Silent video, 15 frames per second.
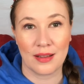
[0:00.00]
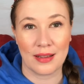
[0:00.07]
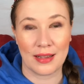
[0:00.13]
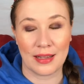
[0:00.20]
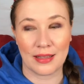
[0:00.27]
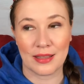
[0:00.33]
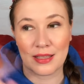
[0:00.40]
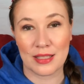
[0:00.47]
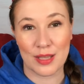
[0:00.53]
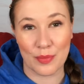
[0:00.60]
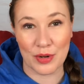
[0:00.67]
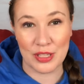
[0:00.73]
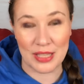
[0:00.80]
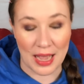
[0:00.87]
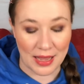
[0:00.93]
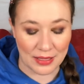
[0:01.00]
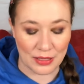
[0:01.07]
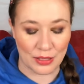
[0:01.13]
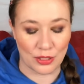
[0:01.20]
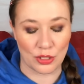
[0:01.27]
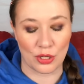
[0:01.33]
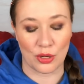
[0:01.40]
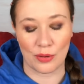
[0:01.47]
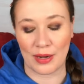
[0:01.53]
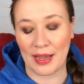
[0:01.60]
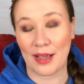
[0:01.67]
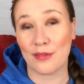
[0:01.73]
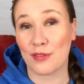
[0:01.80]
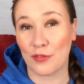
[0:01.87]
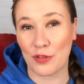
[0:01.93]
in the summer SAS. So I
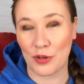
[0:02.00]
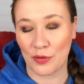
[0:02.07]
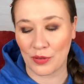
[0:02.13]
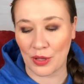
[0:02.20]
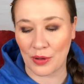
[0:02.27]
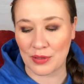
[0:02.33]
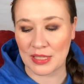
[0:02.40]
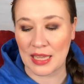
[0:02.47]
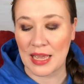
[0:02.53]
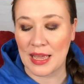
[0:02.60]
have a few of those.